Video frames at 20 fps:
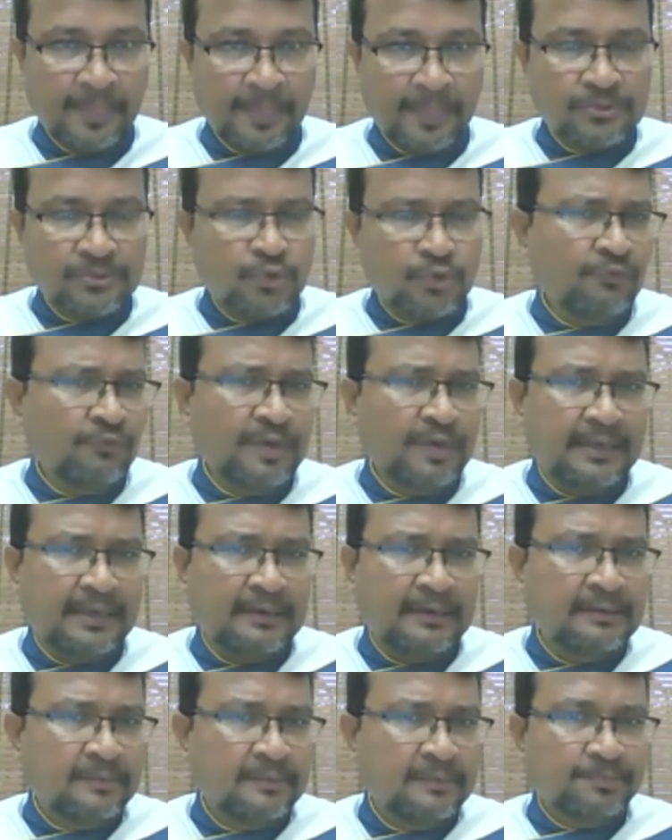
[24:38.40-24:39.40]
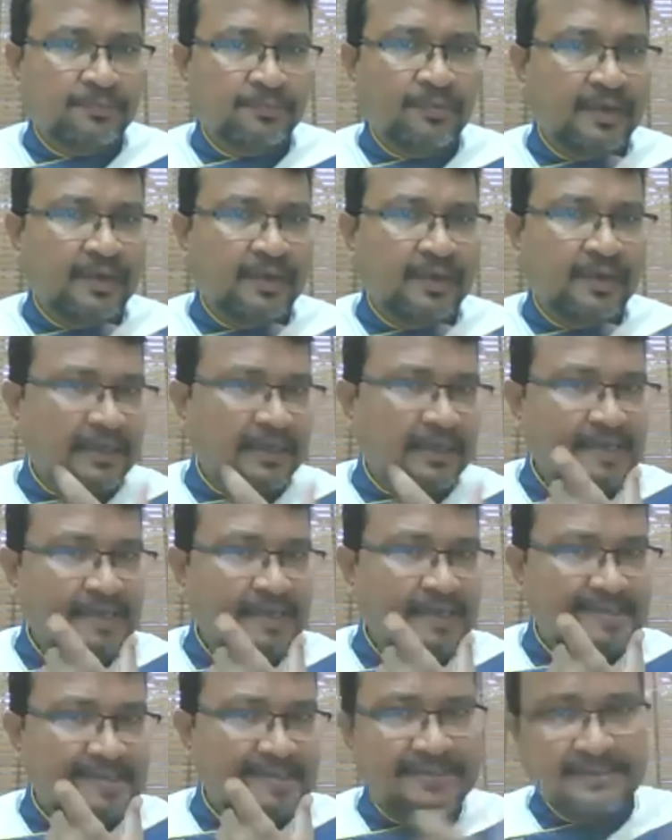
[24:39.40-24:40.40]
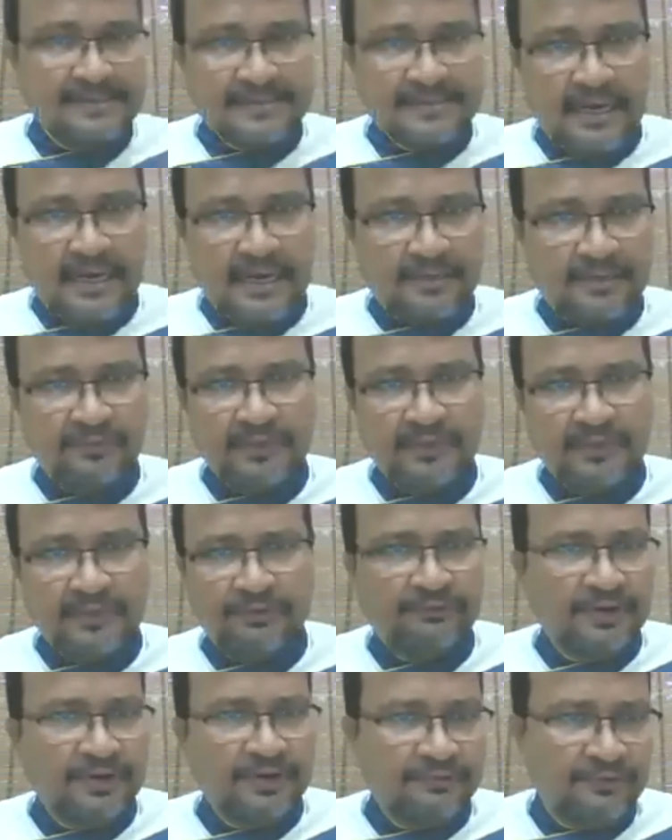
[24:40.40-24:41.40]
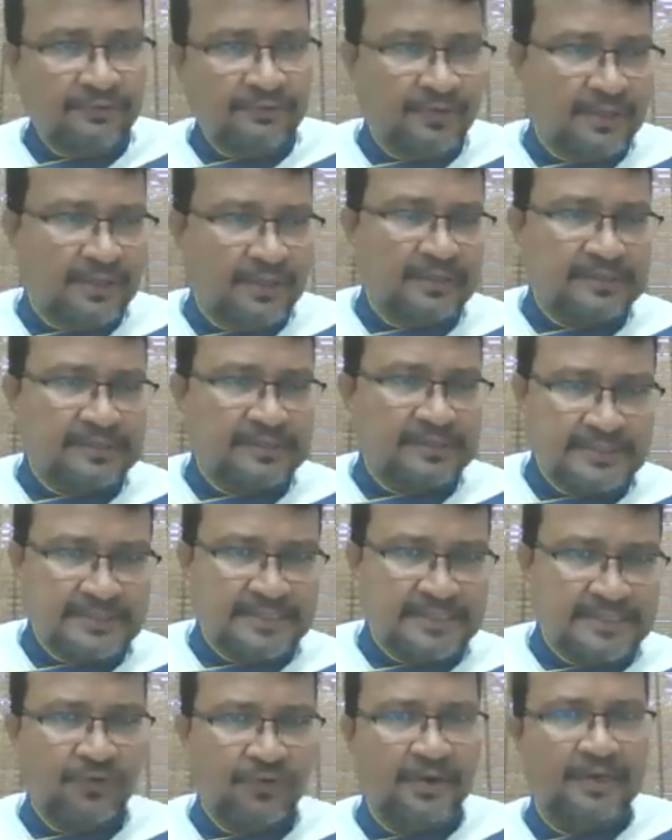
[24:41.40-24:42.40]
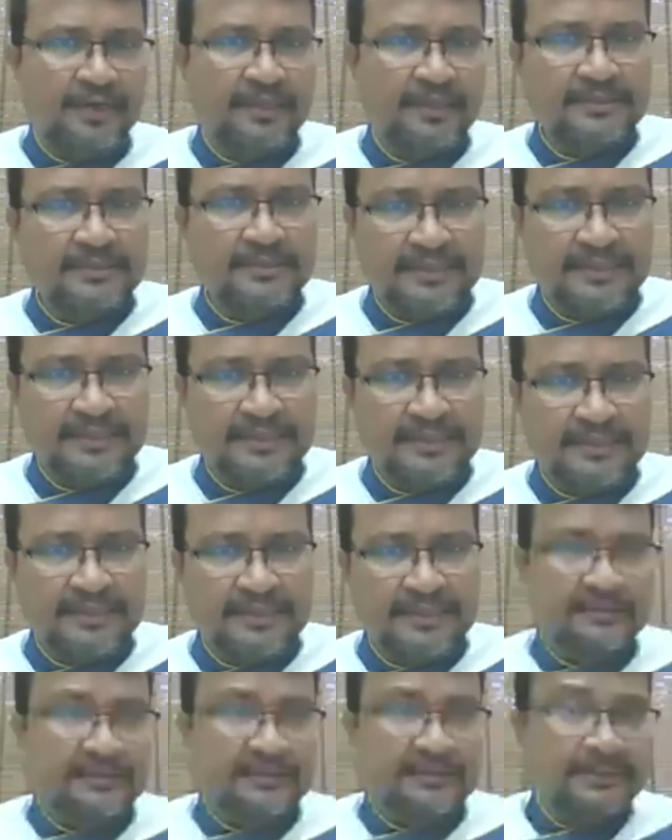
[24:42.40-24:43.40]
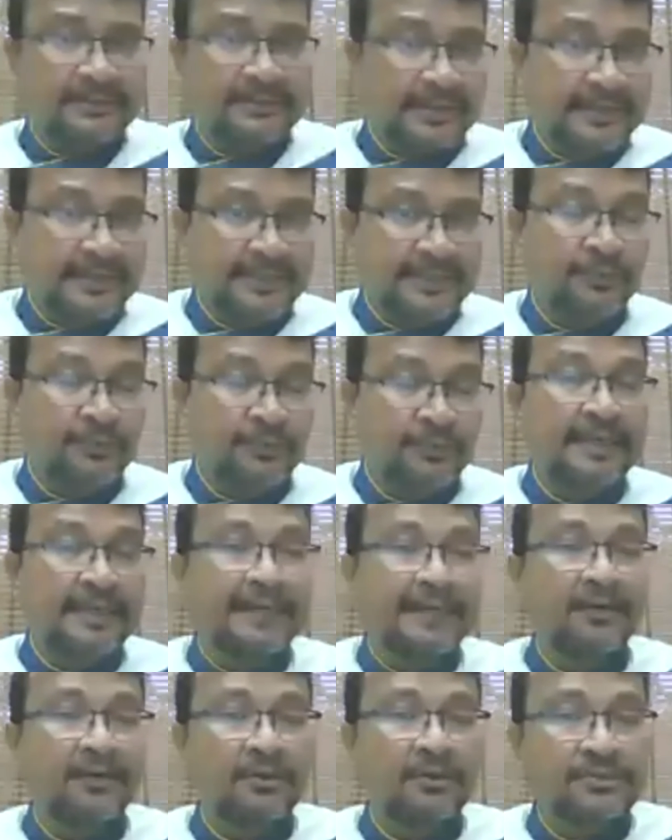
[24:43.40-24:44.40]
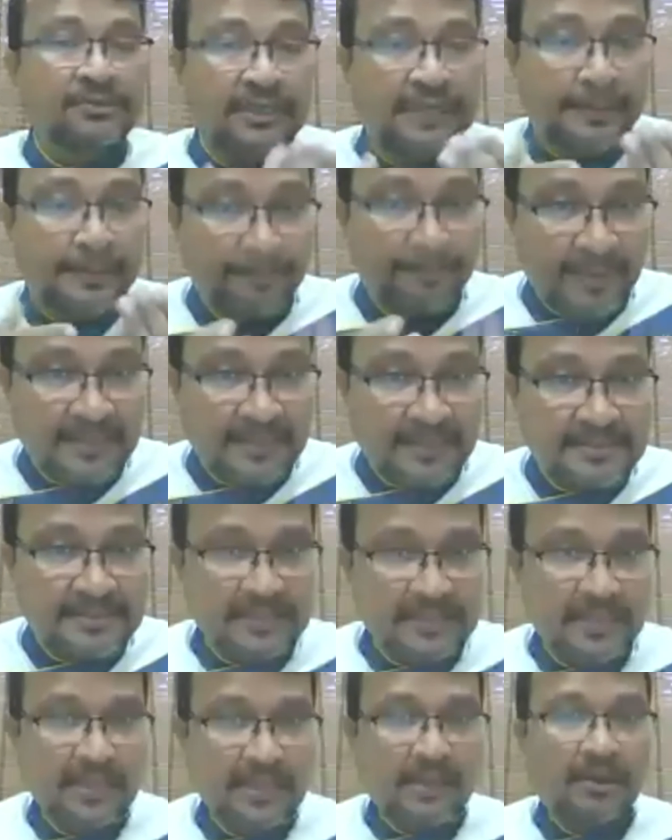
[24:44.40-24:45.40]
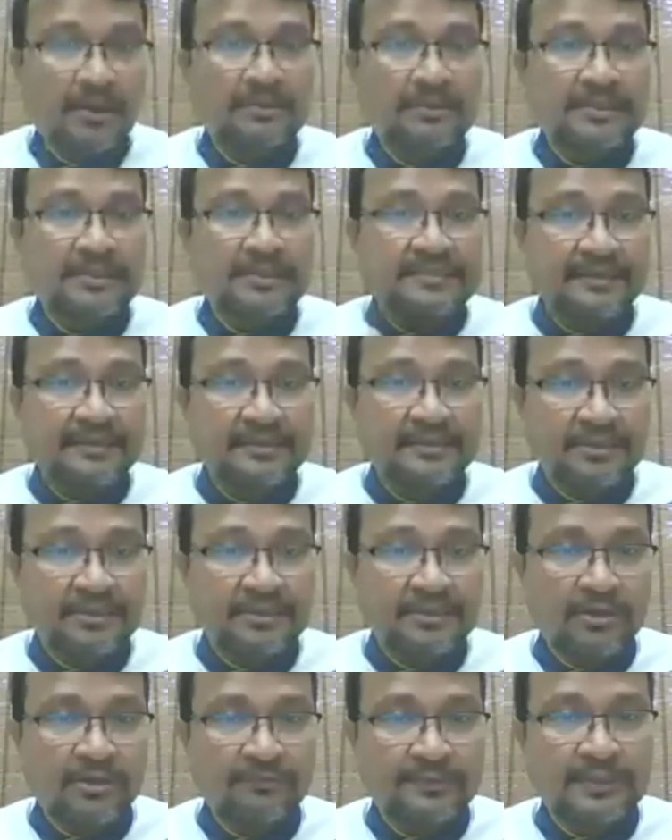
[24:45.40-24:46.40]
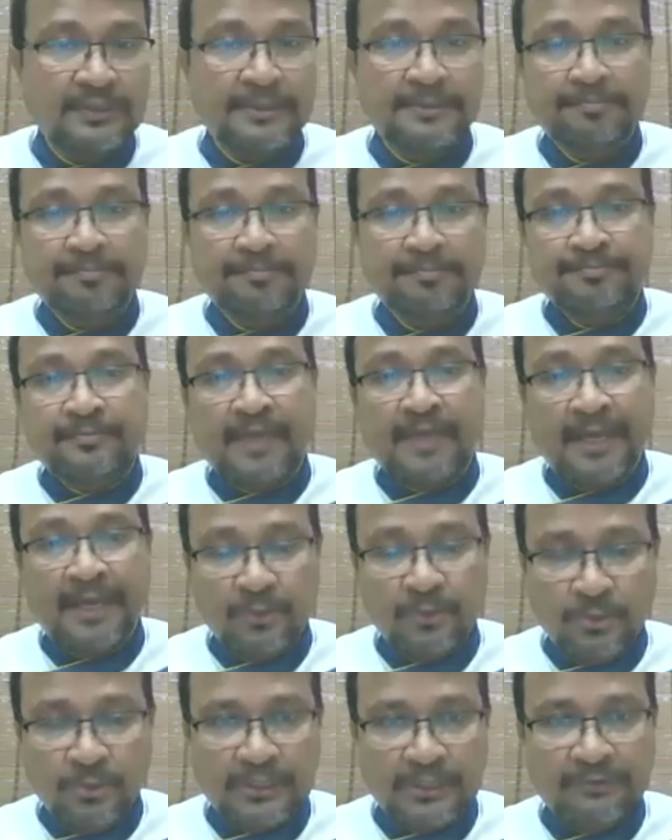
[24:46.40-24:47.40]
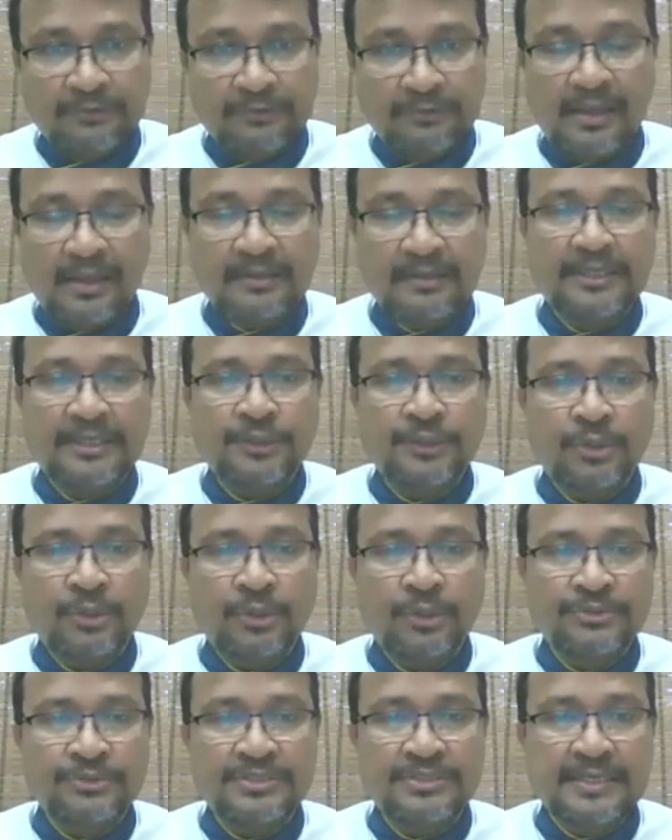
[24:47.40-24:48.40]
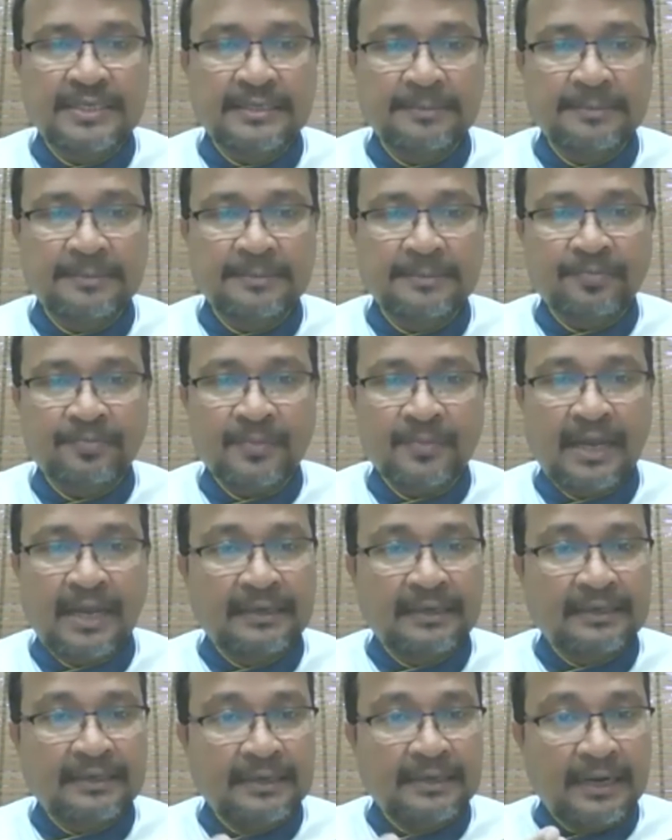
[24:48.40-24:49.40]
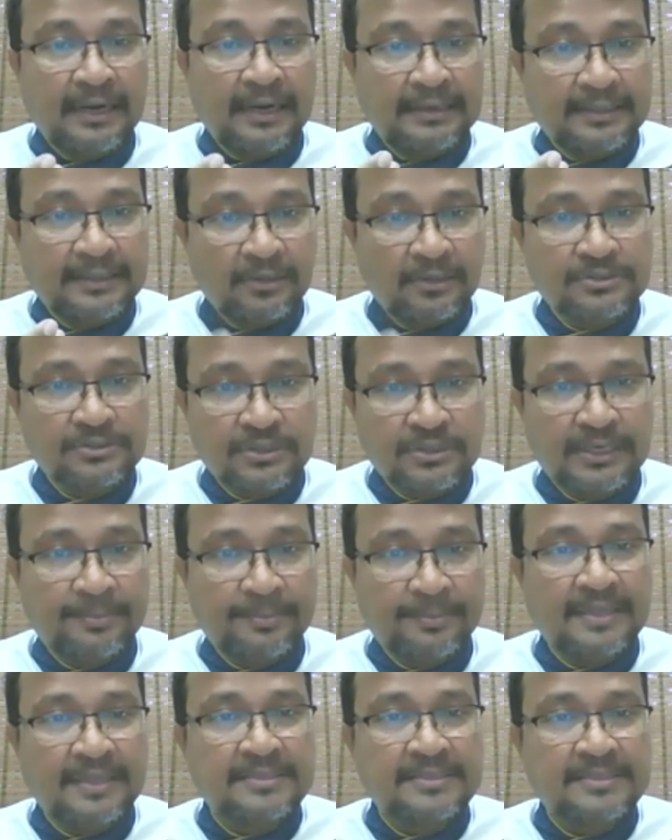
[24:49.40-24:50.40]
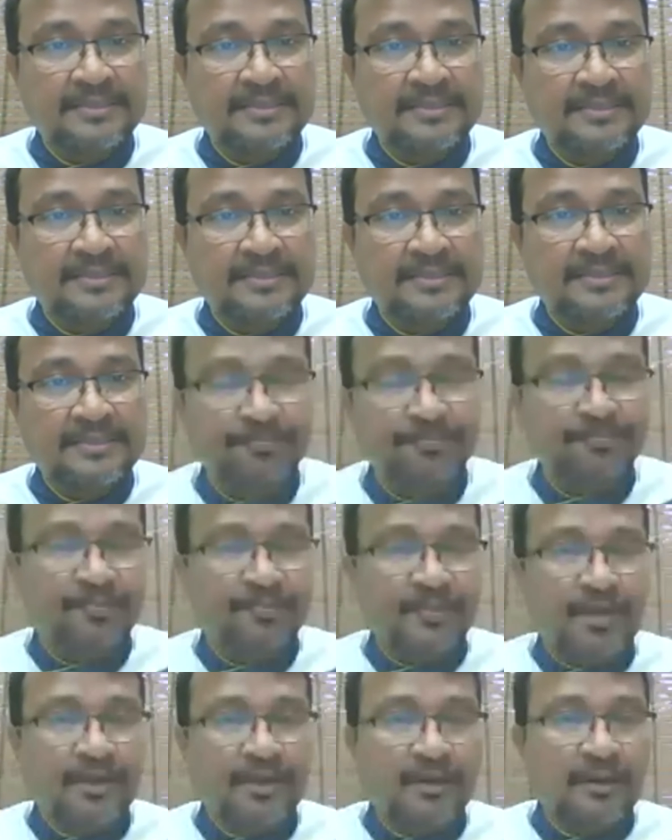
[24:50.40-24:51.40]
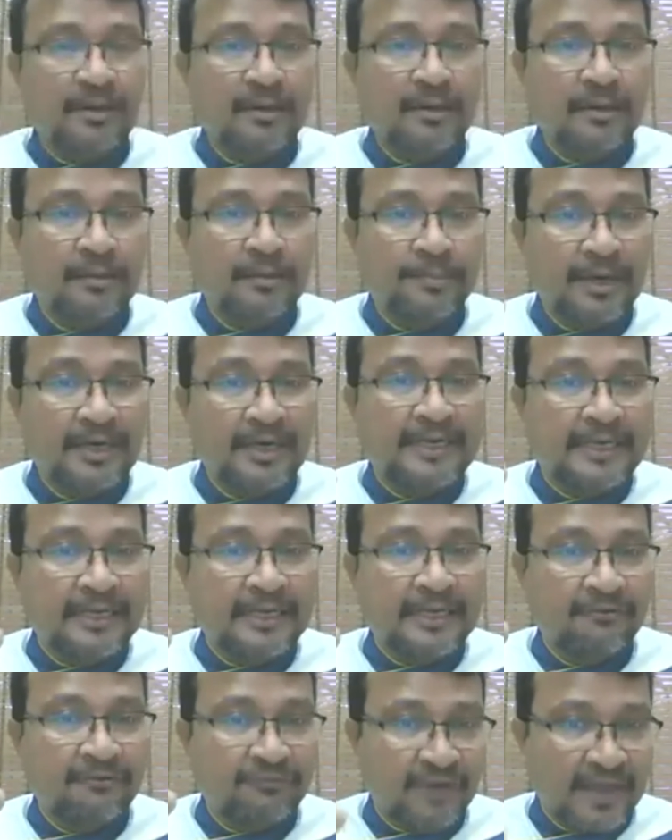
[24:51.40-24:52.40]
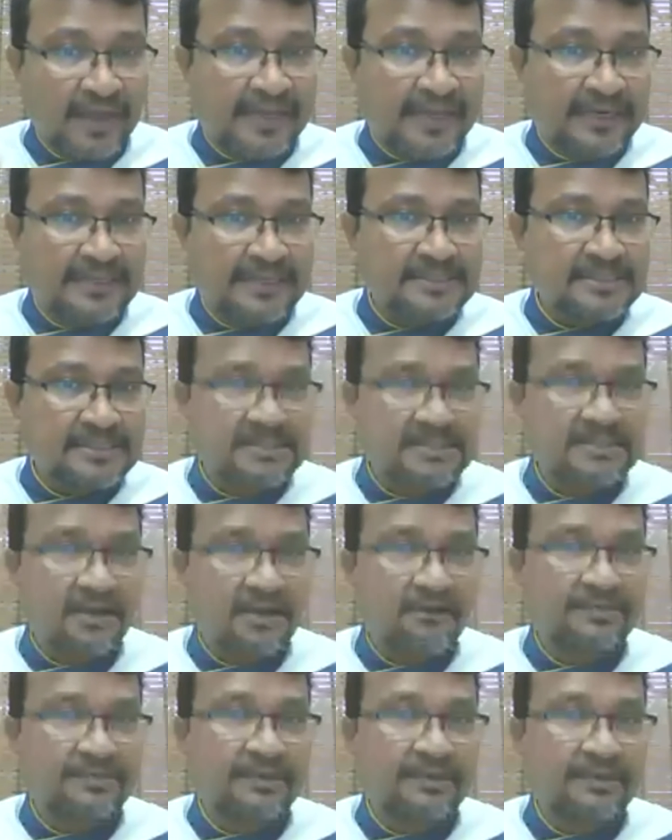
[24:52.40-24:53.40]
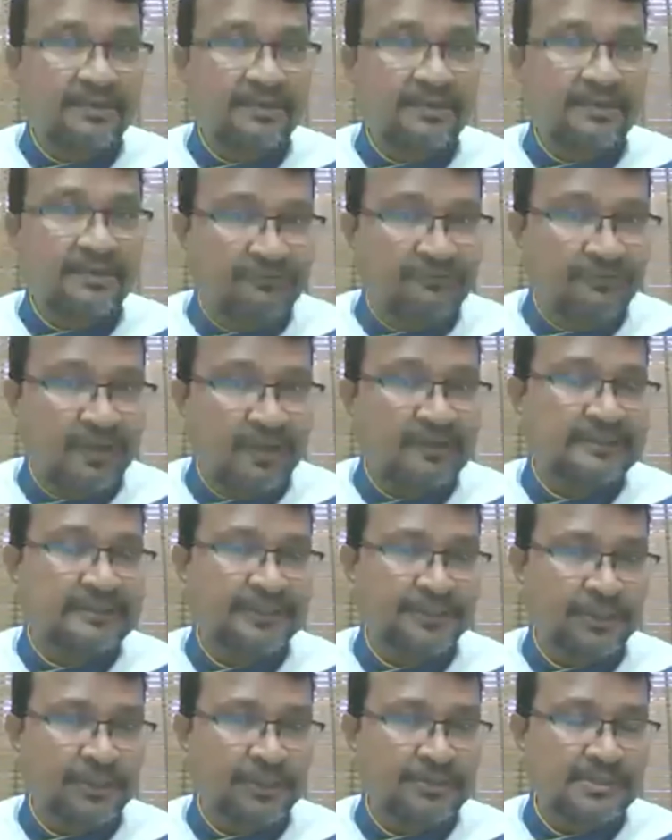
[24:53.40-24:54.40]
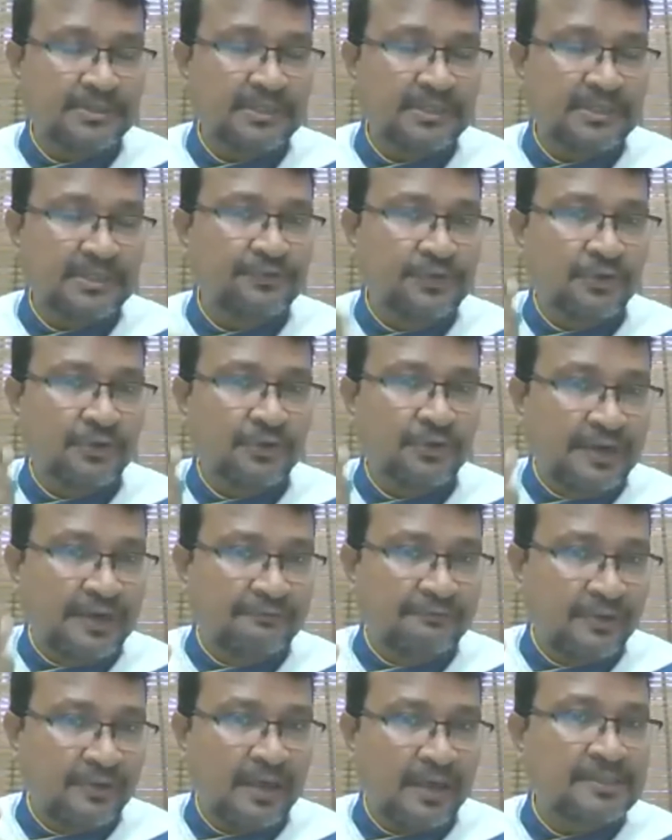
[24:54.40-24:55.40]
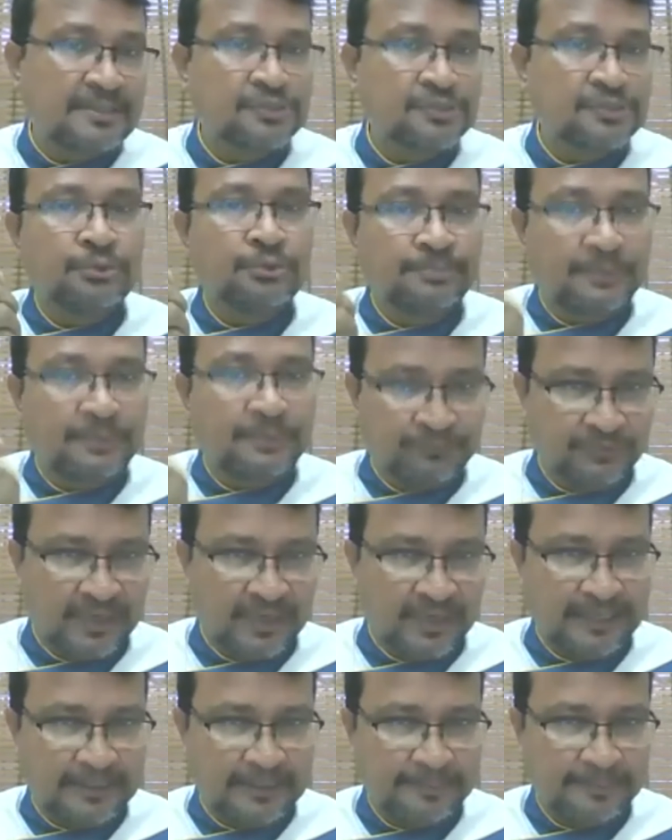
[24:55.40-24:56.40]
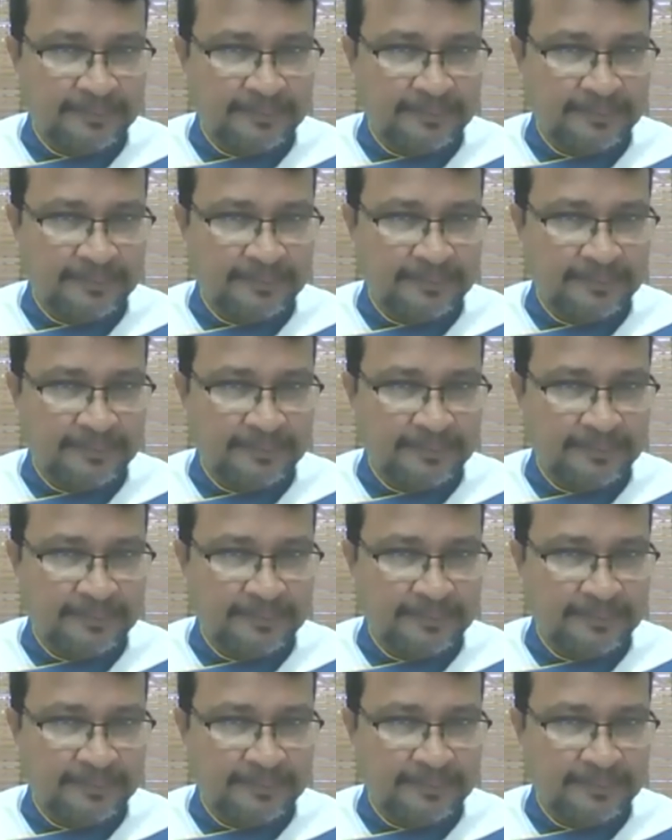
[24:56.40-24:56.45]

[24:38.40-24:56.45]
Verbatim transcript: So we can we can easily start with 50 50 or 60 40 or 70 30 or 80 20. It also depends on the strength of the high gluten flour that you are using and and it also depends on the uh, particle fineness of the wheat flour that you're using. If your wheat flour is super fine,